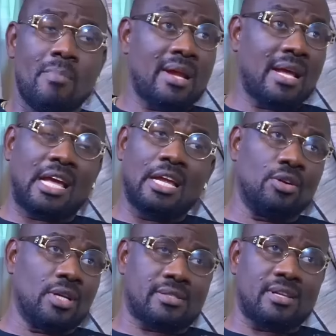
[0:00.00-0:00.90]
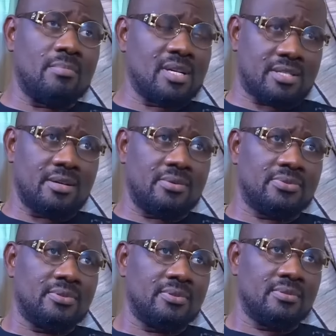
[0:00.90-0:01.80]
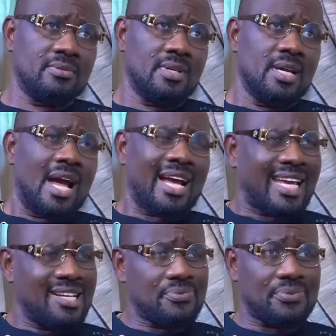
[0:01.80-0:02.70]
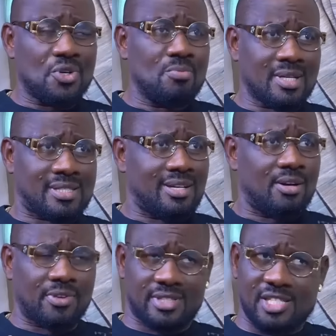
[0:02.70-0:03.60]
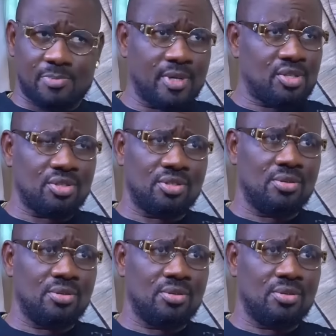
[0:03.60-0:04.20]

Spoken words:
Man, I can't understand myself. I can't feel myself as I speak to